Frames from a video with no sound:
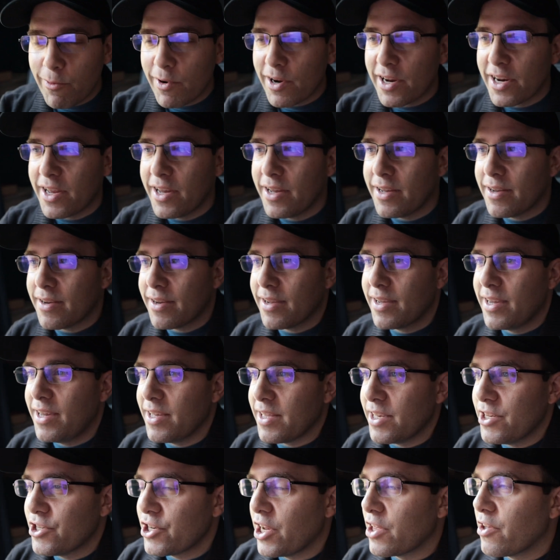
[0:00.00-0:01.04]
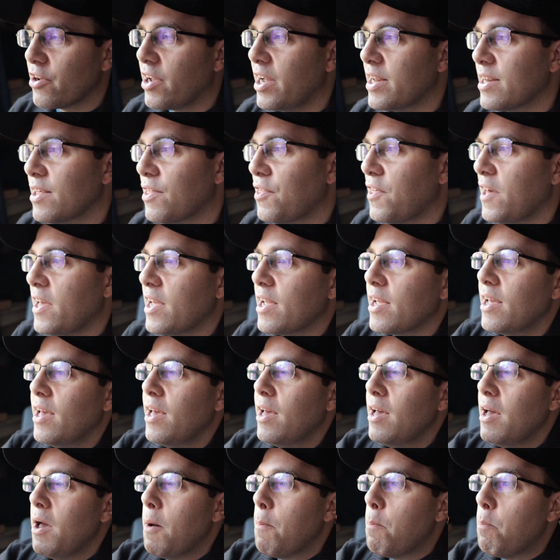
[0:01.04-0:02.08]
gonna kill each other kind of thing.
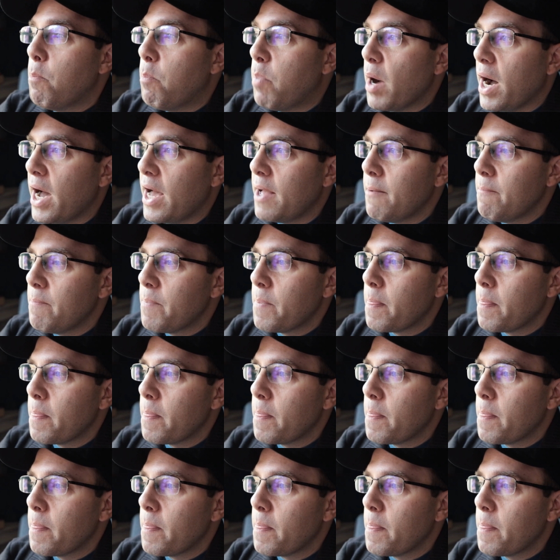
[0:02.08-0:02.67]
But